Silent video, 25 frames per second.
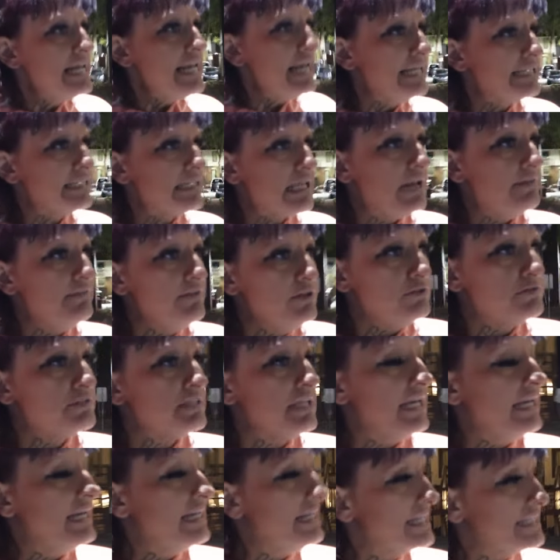they said if you
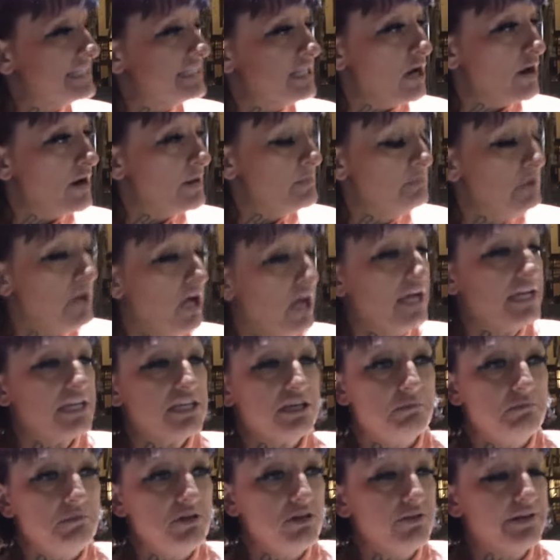seen this dirty butt,
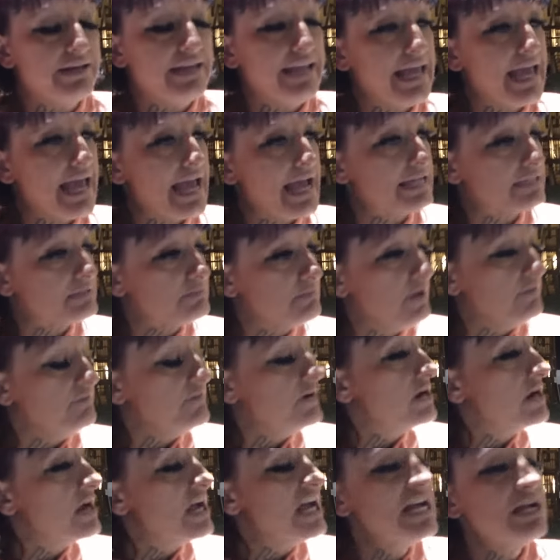community ass
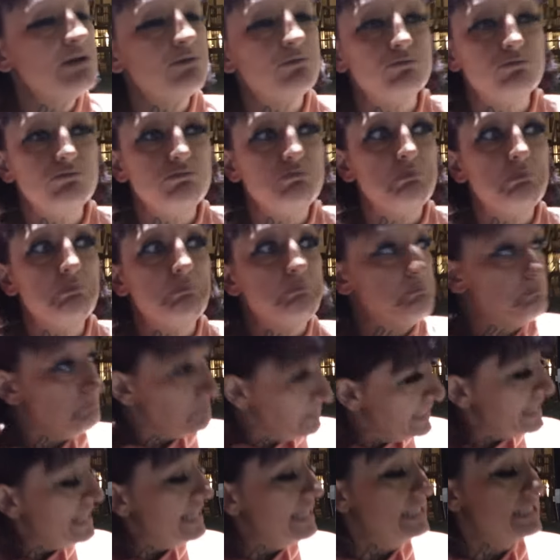motherfucker.
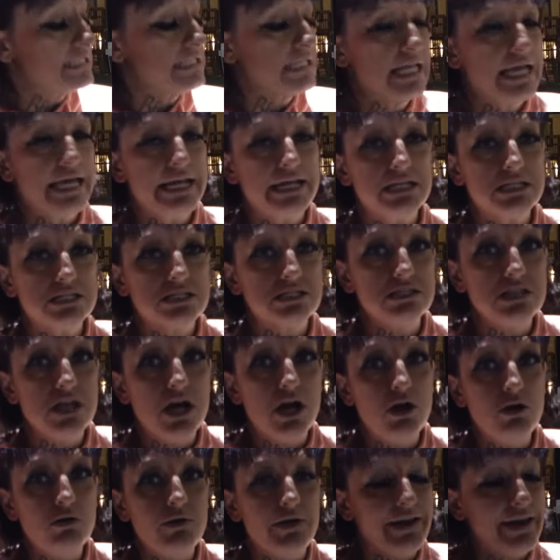Please let us
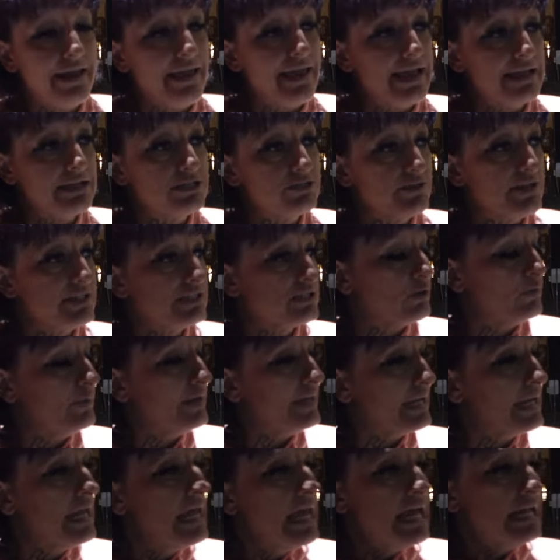know an address so we
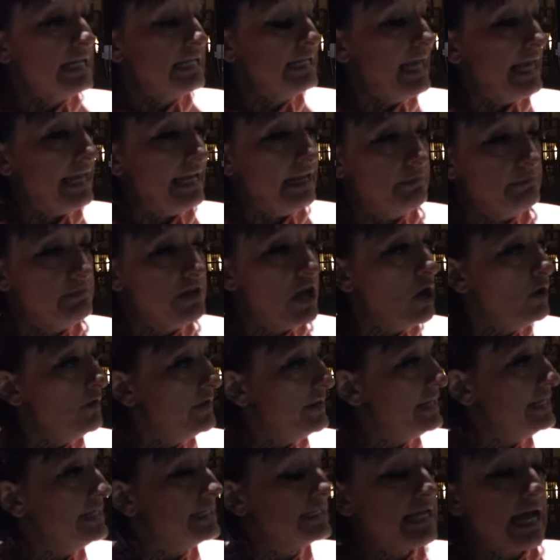can let him know
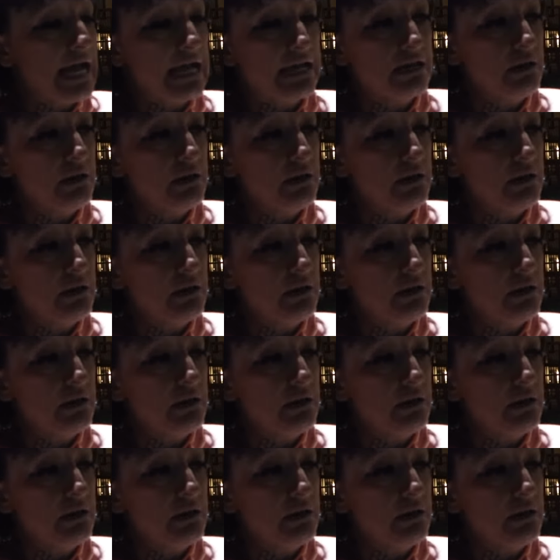that he's got